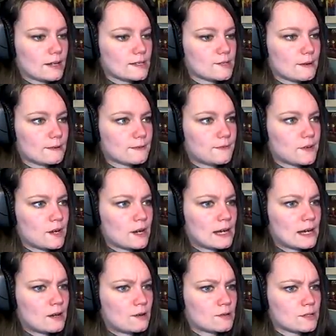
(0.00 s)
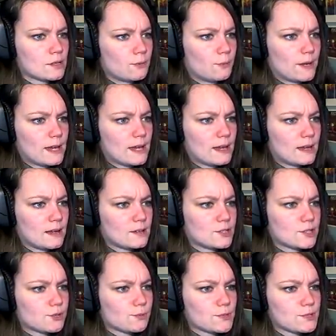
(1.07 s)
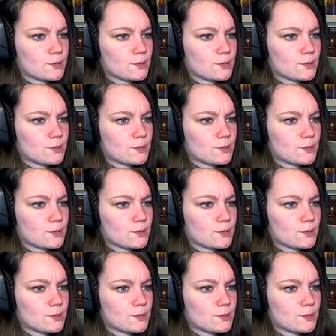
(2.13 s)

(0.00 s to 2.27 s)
Okay, so we have to figure out a way to